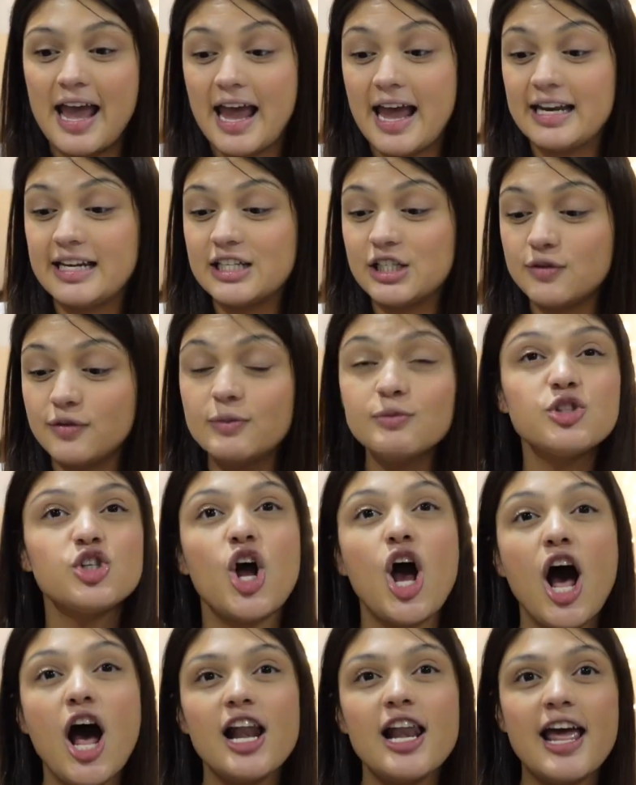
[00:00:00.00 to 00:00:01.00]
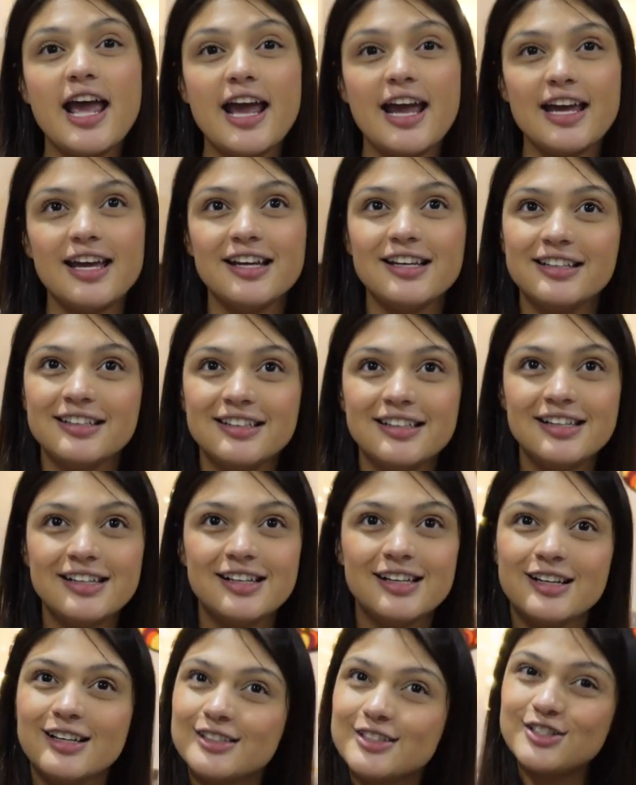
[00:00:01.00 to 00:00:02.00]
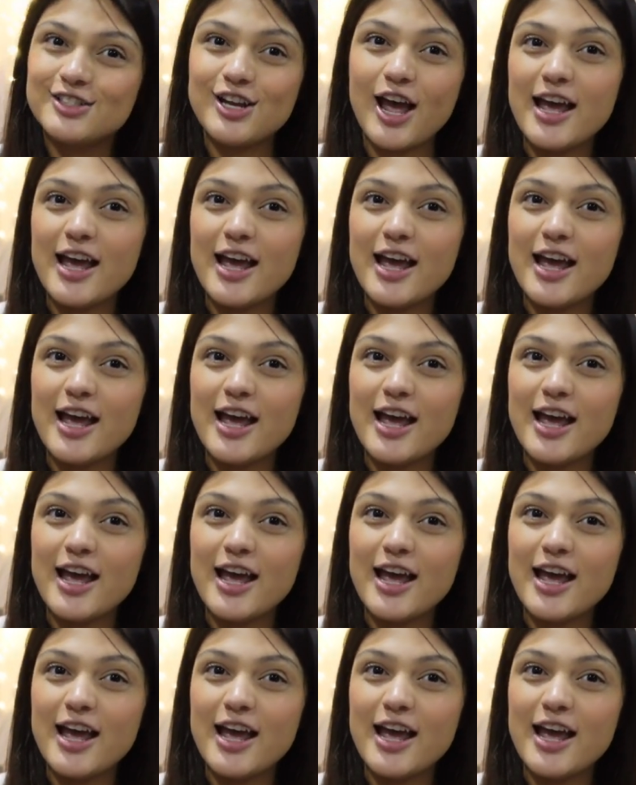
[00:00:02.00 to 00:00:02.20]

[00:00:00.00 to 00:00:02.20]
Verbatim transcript: And it's from Charlie. Oh, thank you,